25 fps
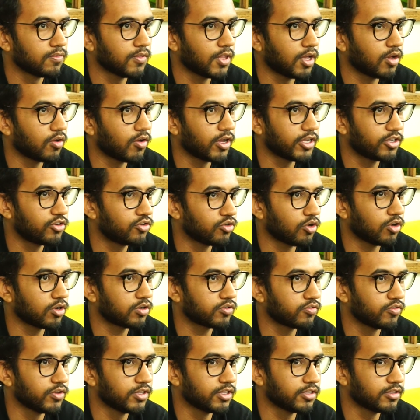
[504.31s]
now I
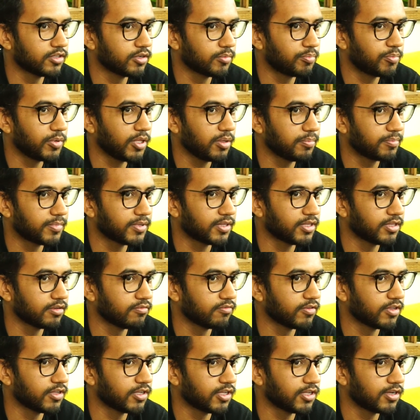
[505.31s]
talk with other people
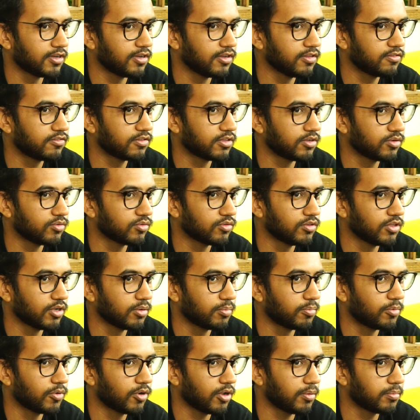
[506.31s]
and when I listen to
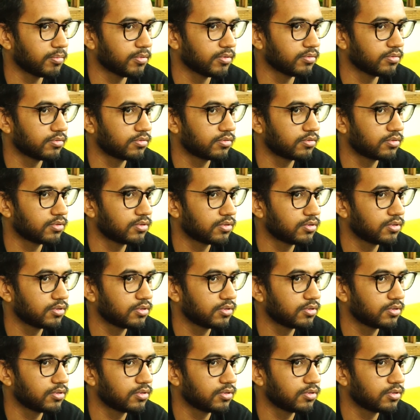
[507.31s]
their problems.